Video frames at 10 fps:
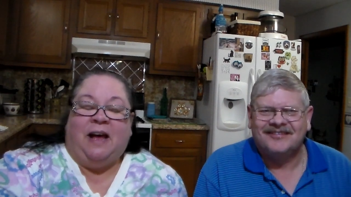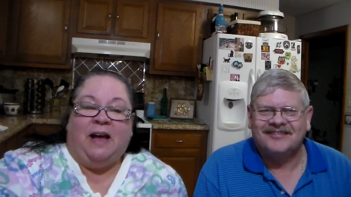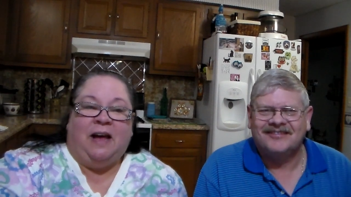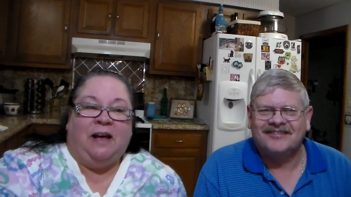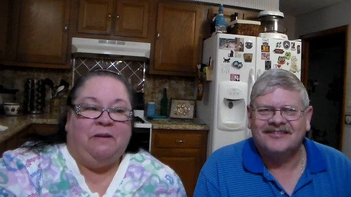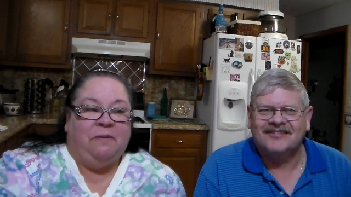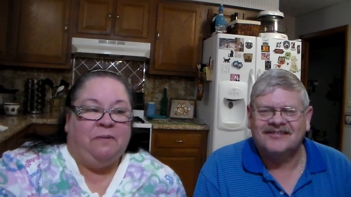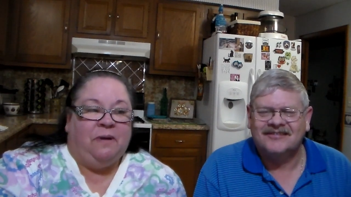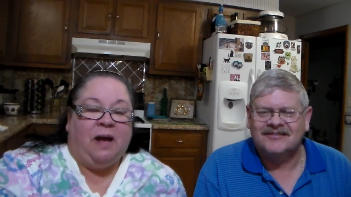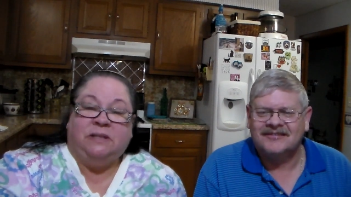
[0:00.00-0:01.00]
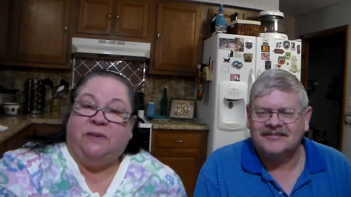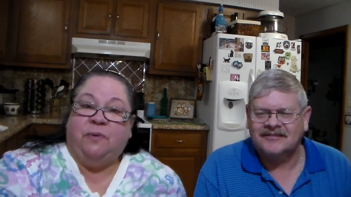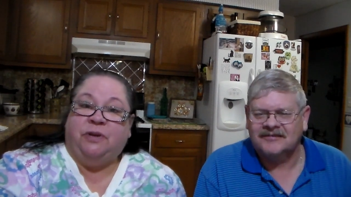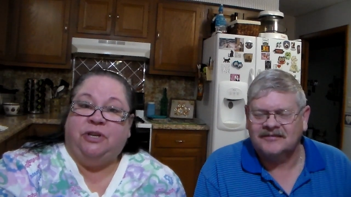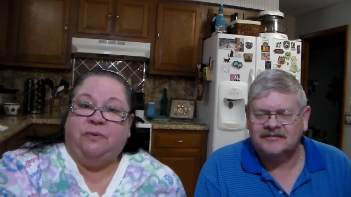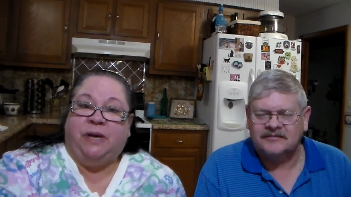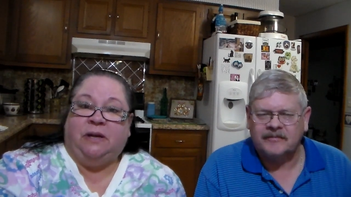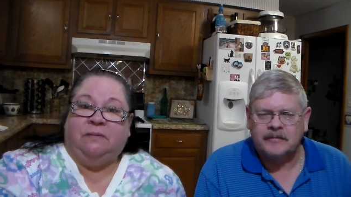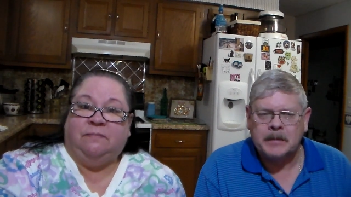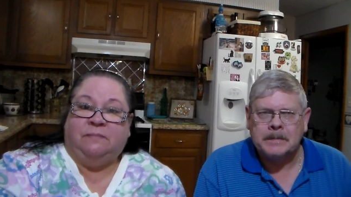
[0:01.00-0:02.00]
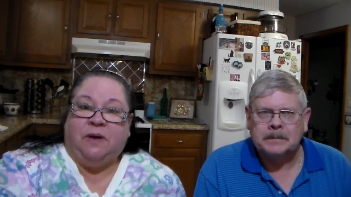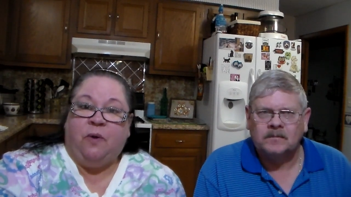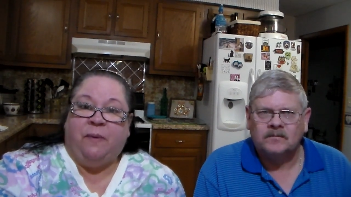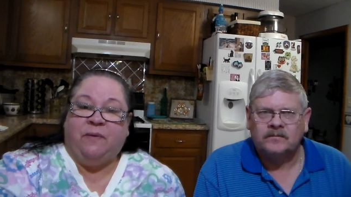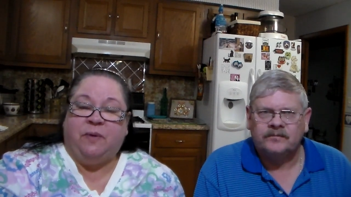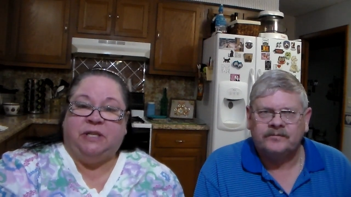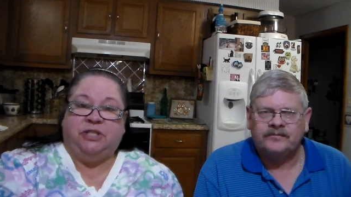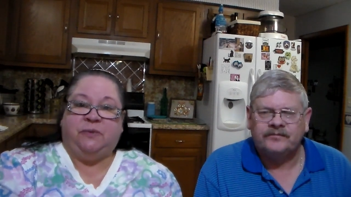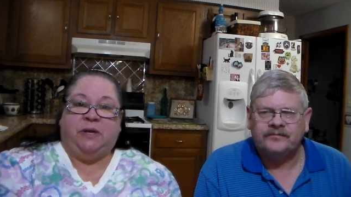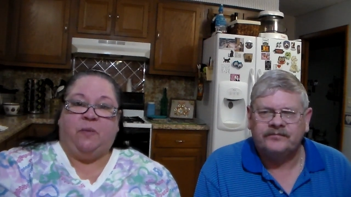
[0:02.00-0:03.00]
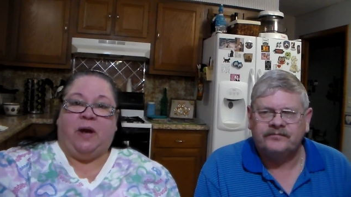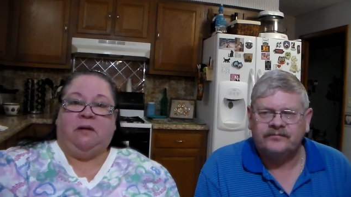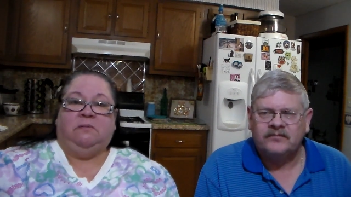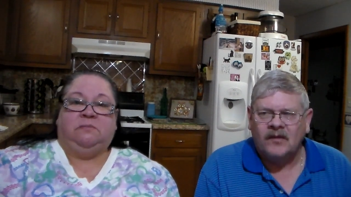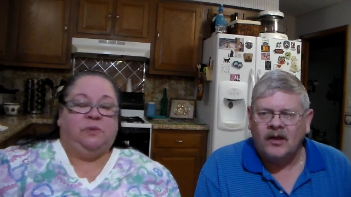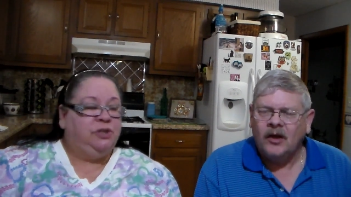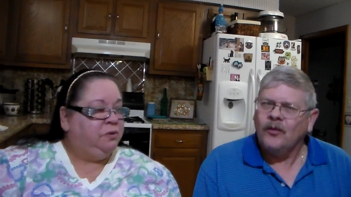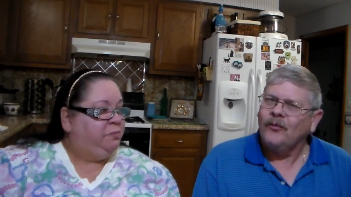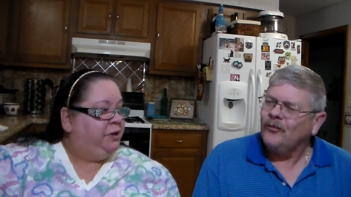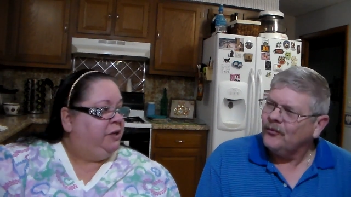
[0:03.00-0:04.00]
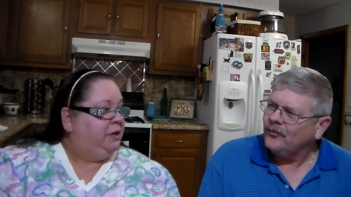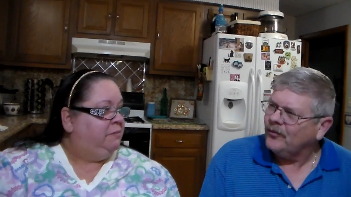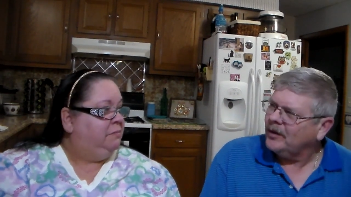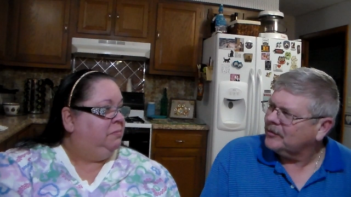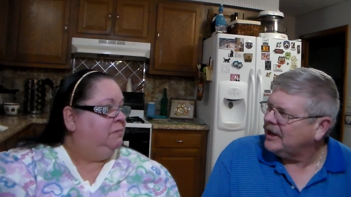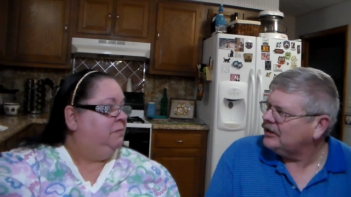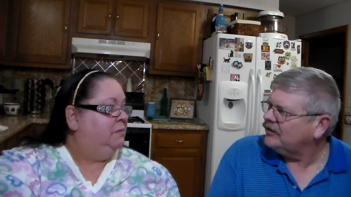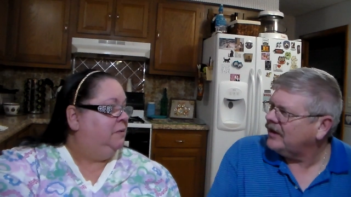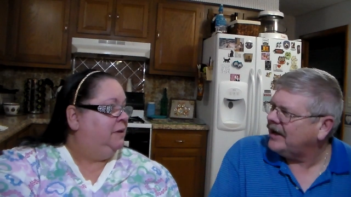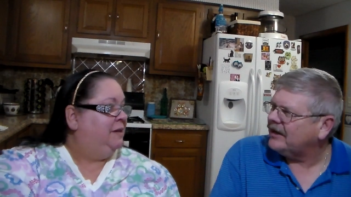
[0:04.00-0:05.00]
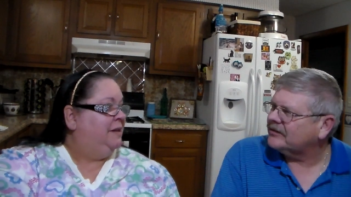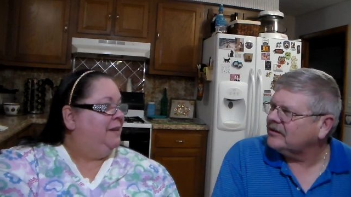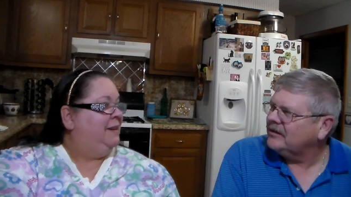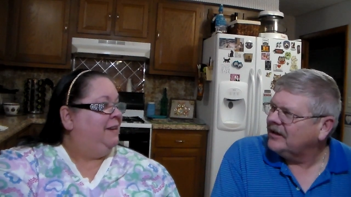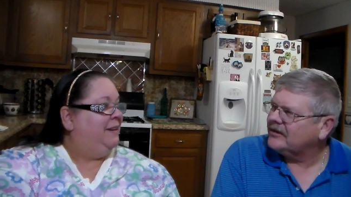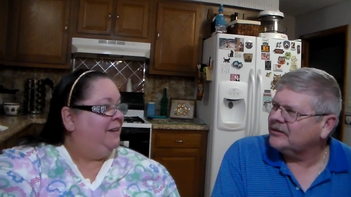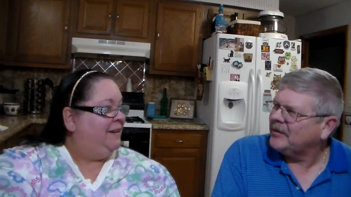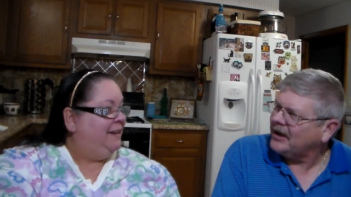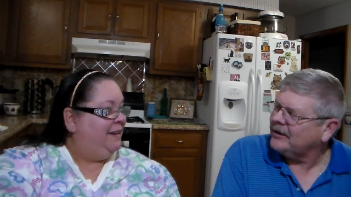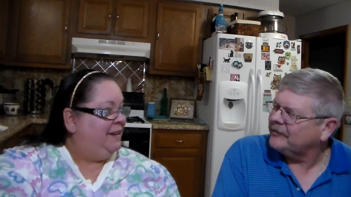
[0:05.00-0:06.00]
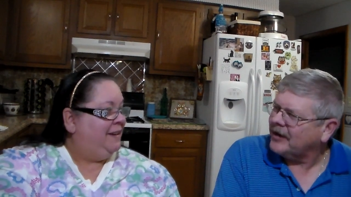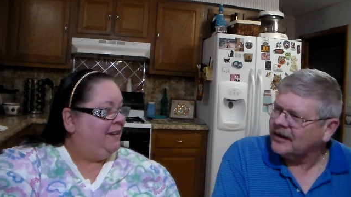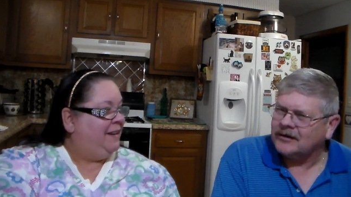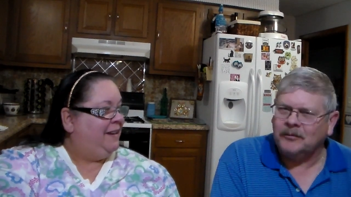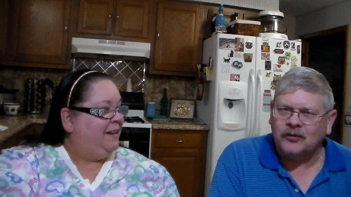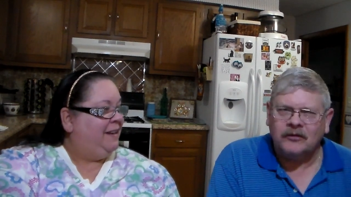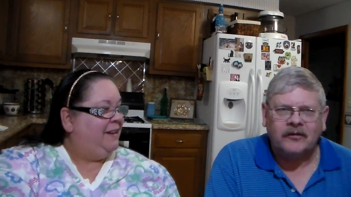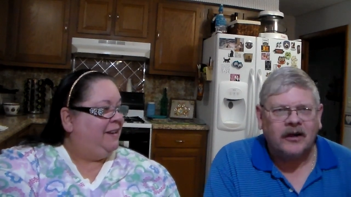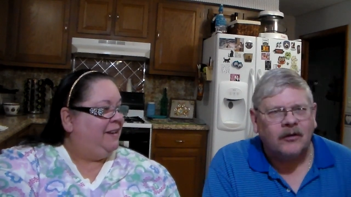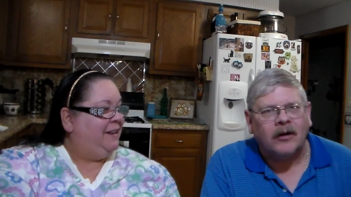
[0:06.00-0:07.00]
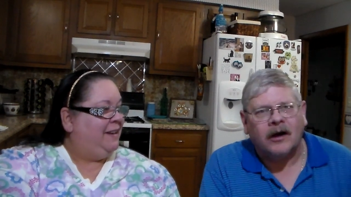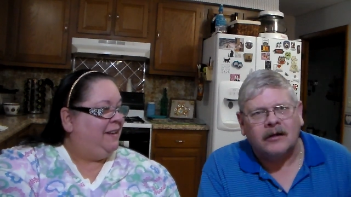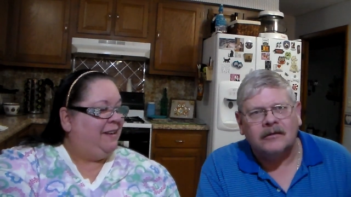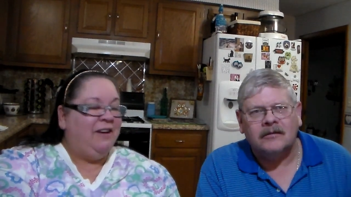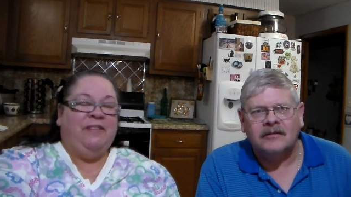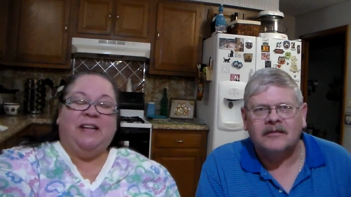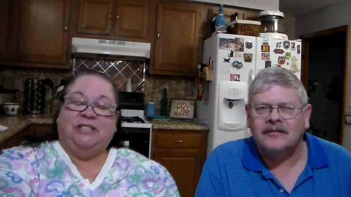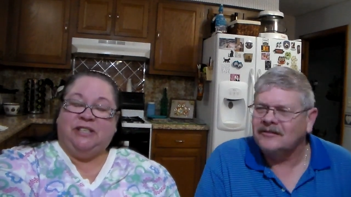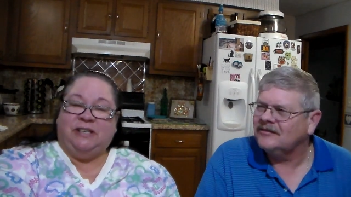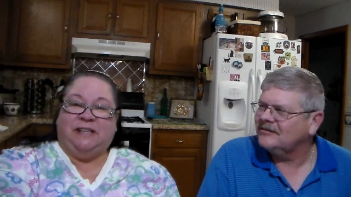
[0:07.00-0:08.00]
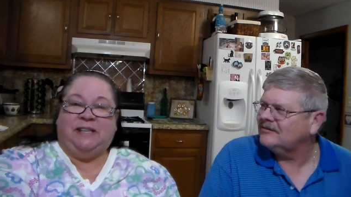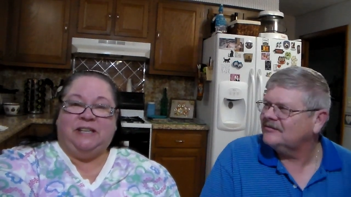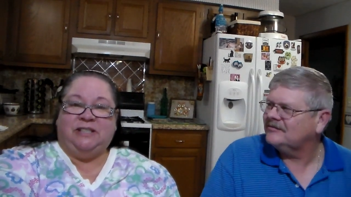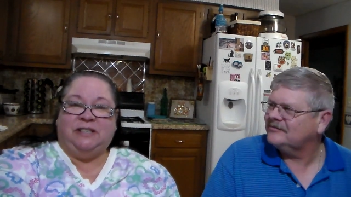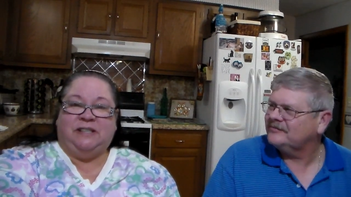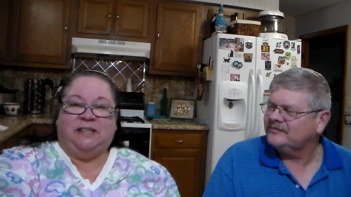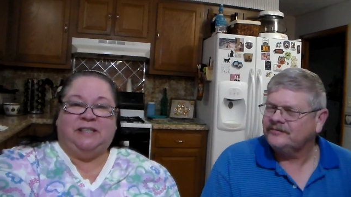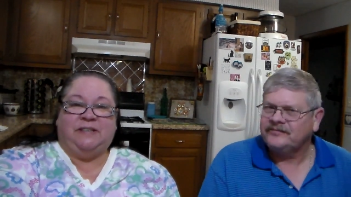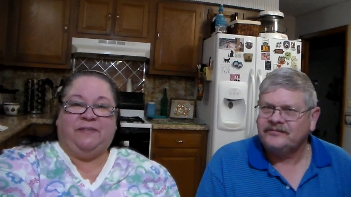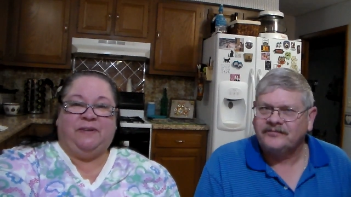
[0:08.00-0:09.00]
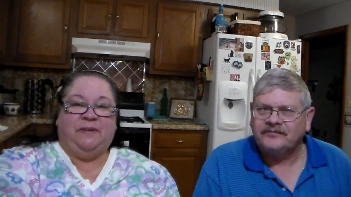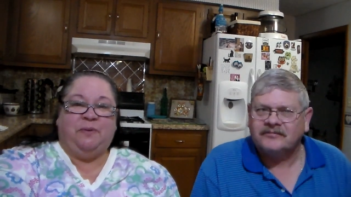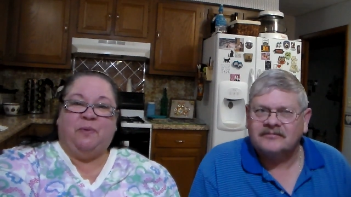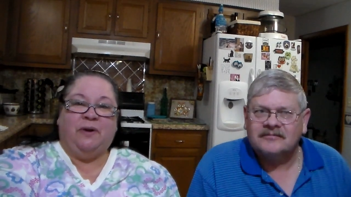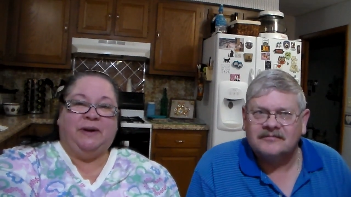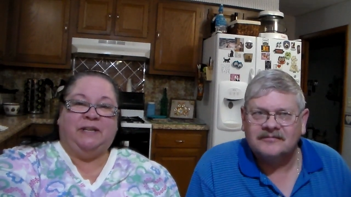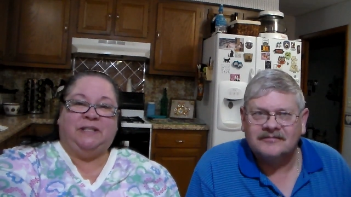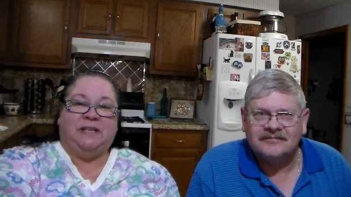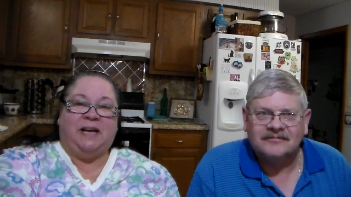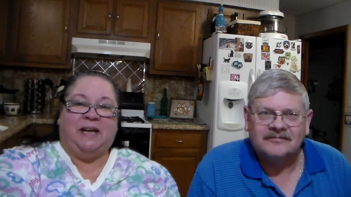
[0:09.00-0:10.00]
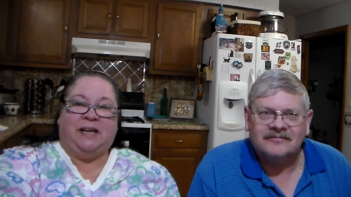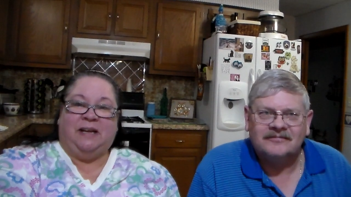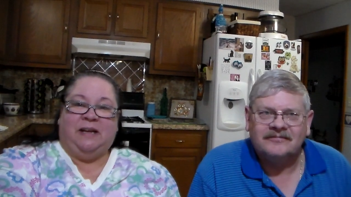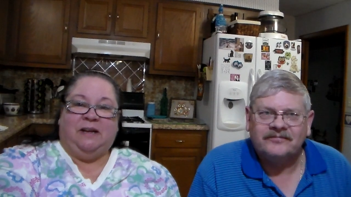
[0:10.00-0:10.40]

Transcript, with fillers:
Speaker 1: Uh, how's everyone doing? I hope everyone is doing well. We're doing pretty good. Well, I'm glad you
Speaker 2: asked. As a matter of fact, I'm doing very well.
Speaker 1: Oh, that's good. That's good. Because if you weren't, uh,